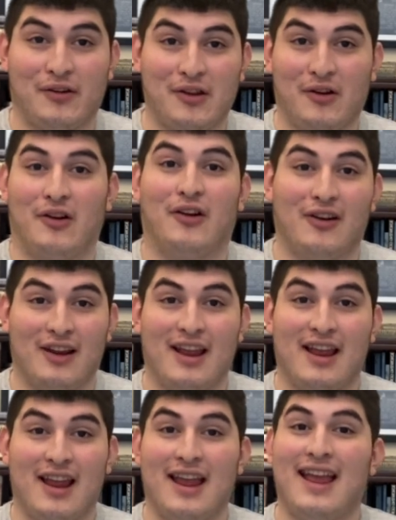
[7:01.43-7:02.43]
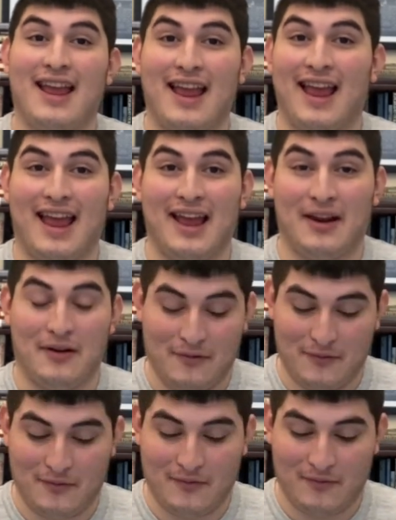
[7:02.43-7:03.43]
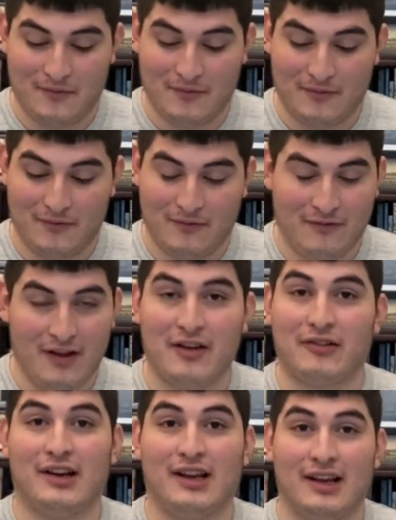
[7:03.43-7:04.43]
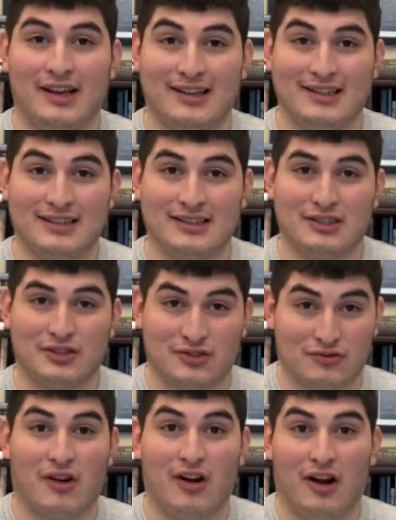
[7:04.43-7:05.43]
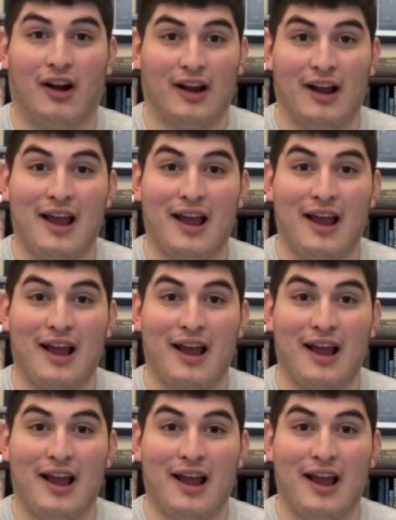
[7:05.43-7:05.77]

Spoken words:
hard and very strong.